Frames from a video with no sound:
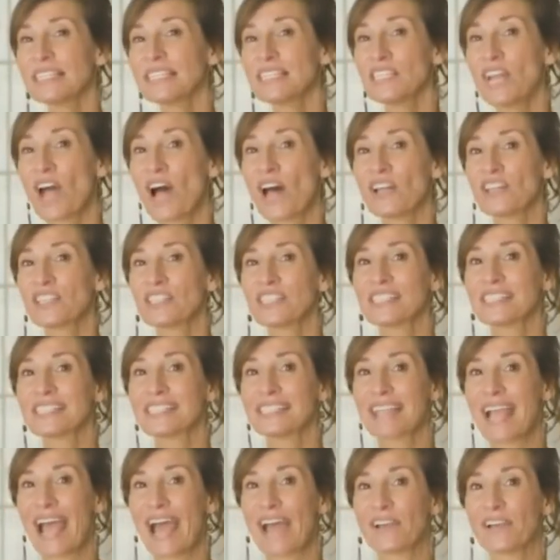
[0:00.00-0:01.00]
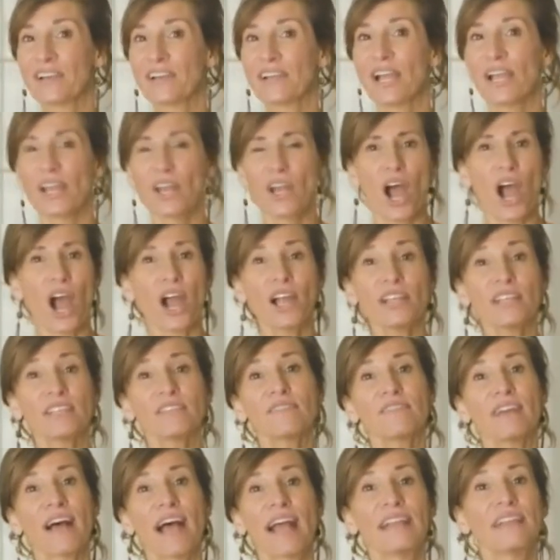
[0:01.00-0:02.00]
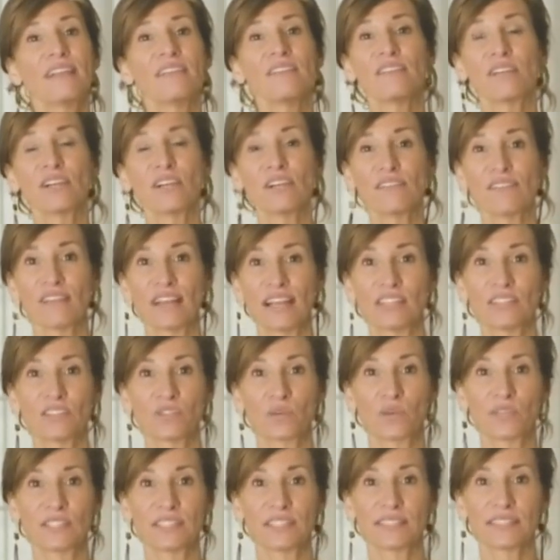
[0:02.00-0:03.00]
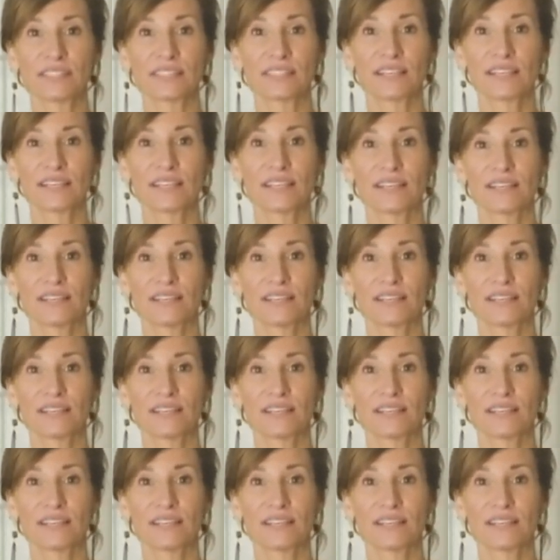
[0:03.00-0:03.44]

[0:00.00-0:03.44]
This knowledge is scattered and hard to find in verified sources.